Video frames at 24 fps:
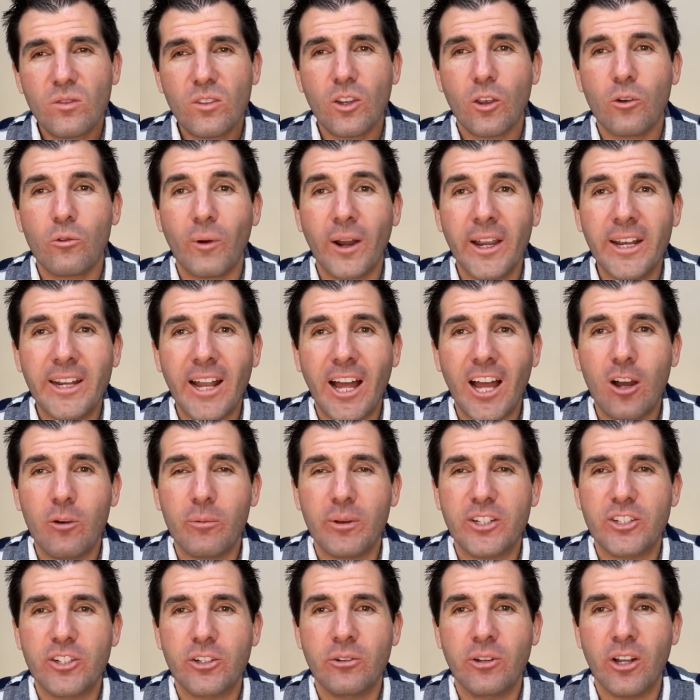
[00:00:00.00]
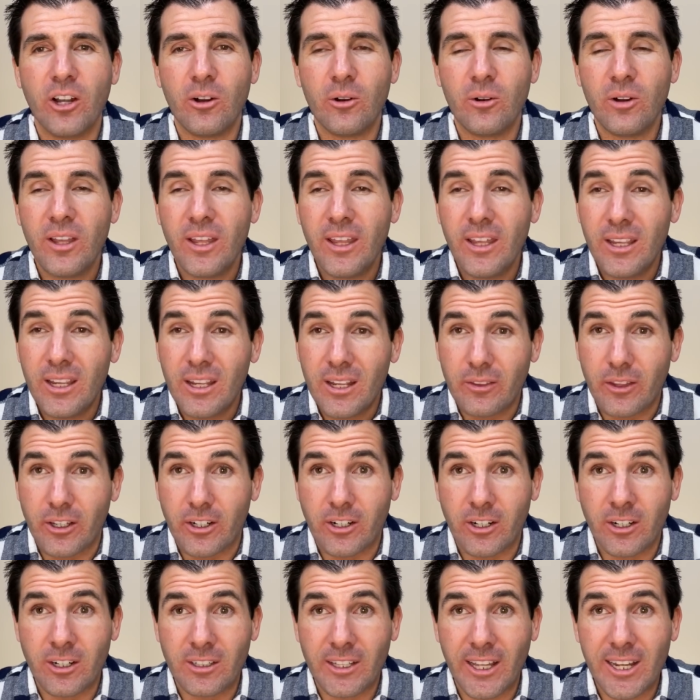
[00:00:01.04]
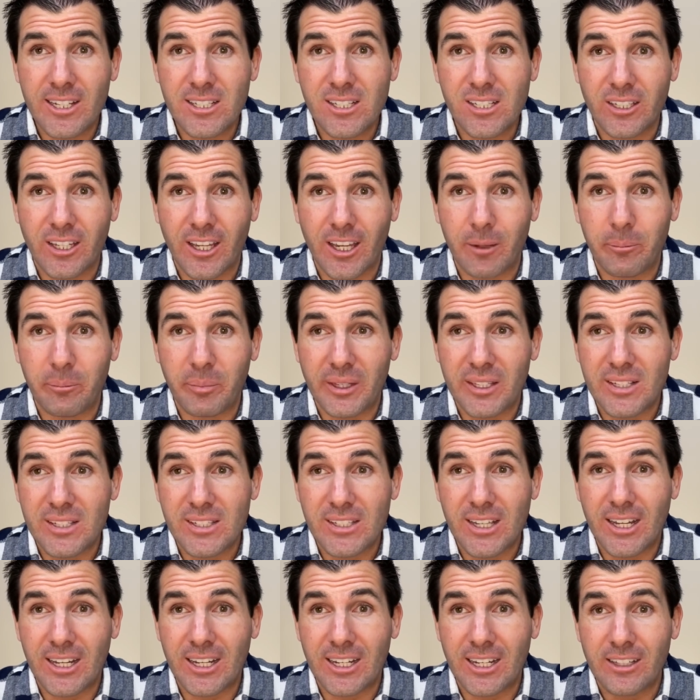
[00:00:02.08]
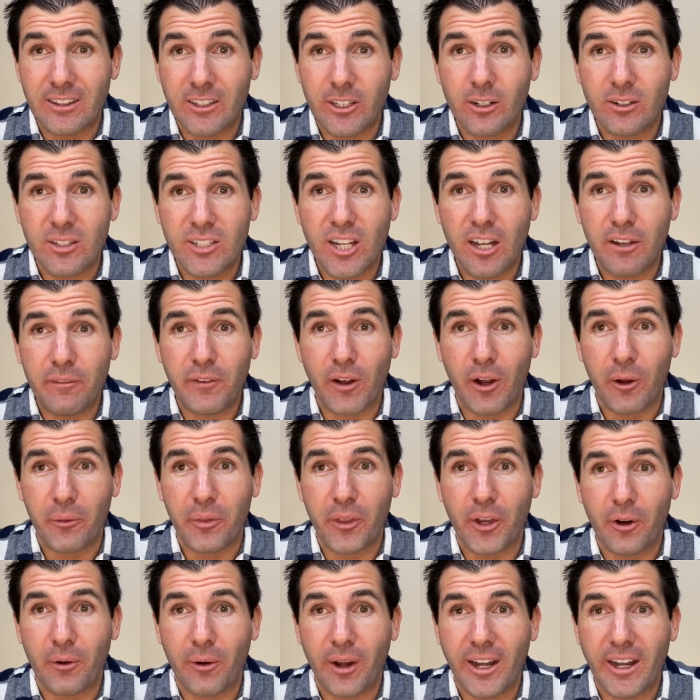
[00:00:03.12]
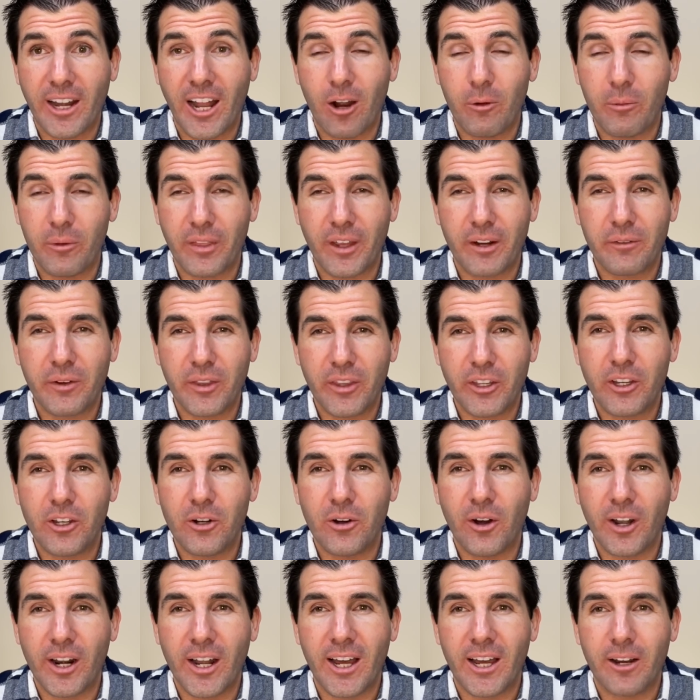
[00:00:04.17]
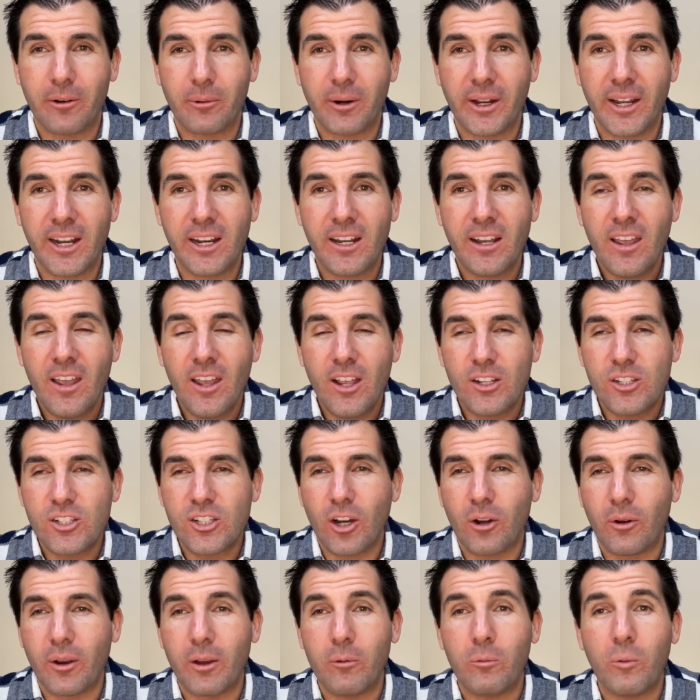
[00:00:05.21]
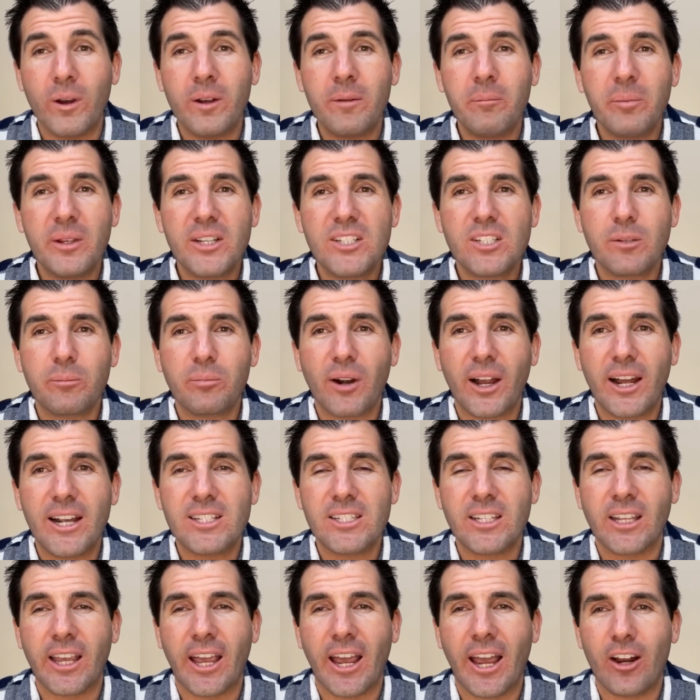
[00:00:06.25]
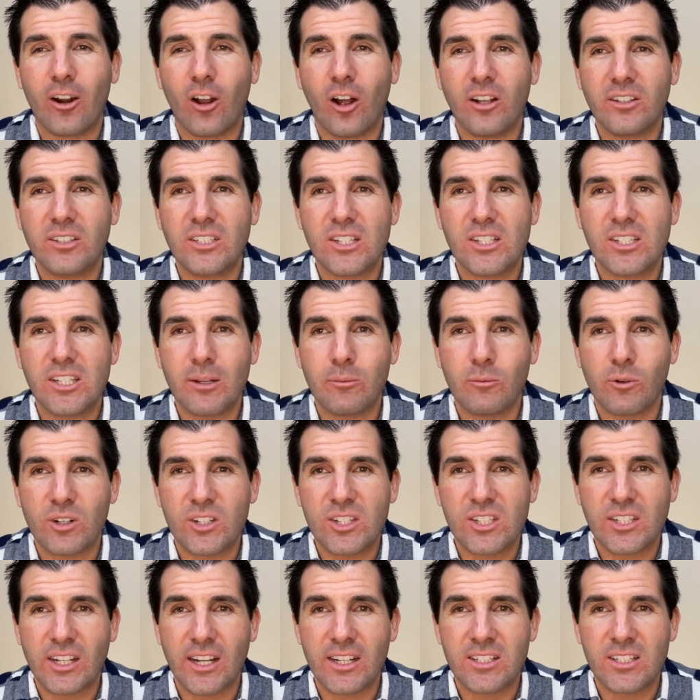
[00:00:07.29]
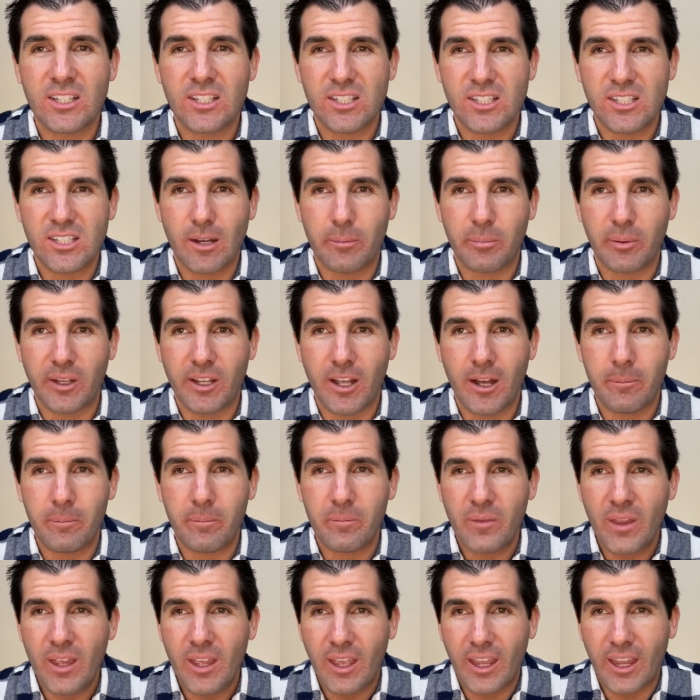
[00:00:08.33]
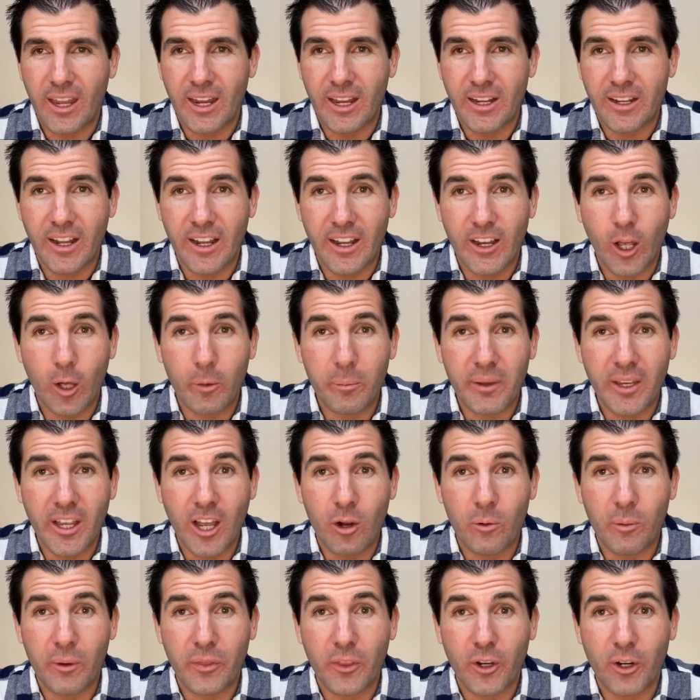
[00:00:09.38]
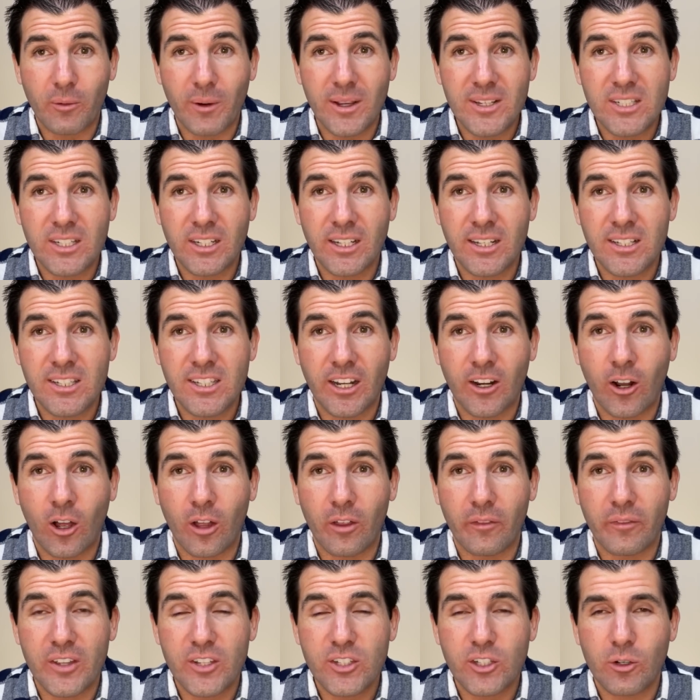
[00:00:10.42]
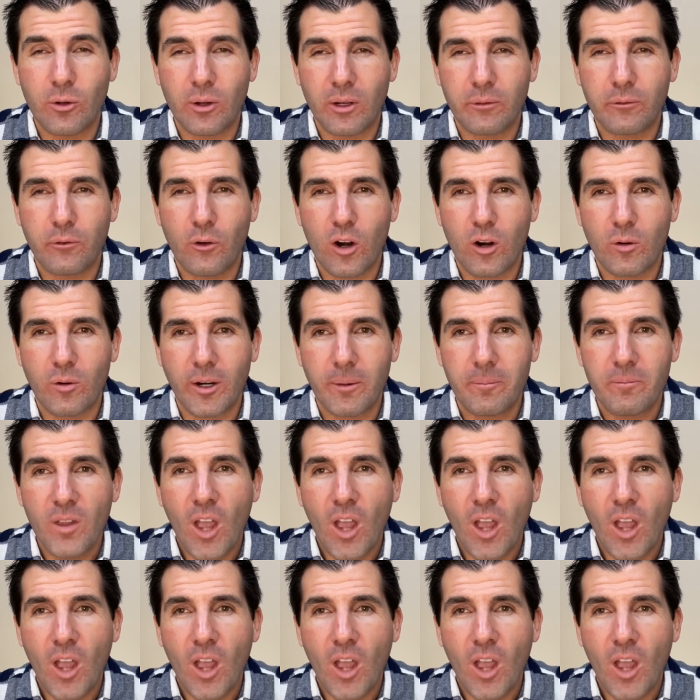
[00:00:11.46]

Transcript: right now we do know the current landscape is uh, a little tough out there right now with everything going on right so it wouldn't be surprising at all to see more states stepping up and uh, helping out with their residents and all of this going forward